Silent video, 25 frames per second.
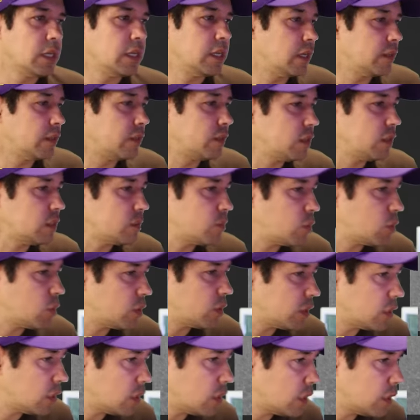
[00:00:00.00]
Now at this
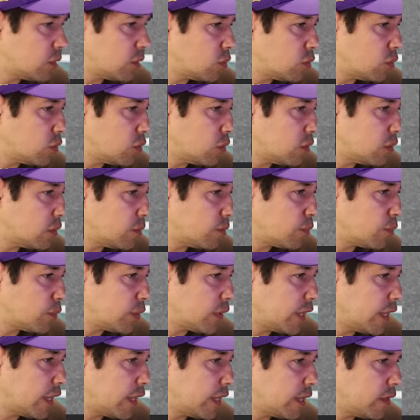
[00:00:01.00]
point, I would
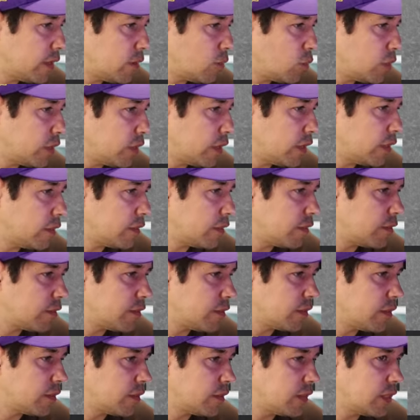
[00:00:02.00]
play
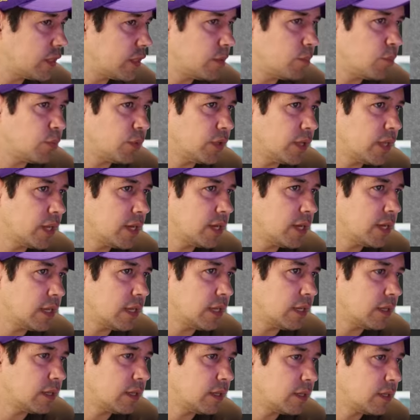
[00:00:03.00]
with the
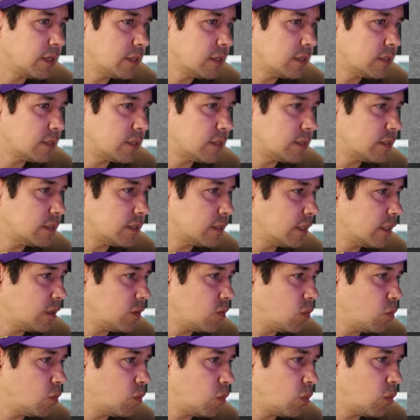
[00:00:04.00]
blending to
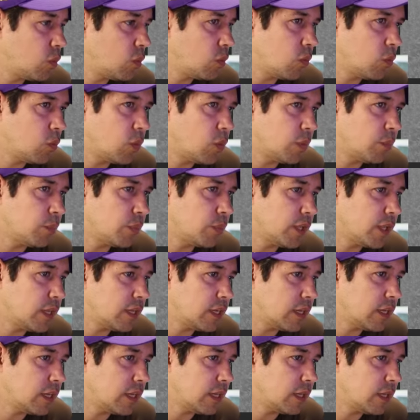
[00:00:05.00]
see what
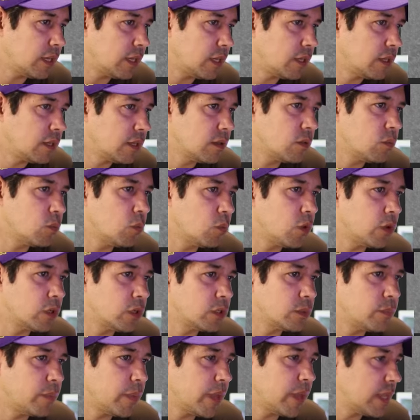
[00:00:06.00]
blending
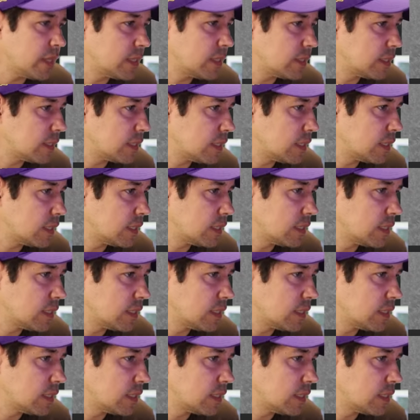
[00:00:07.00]
works best.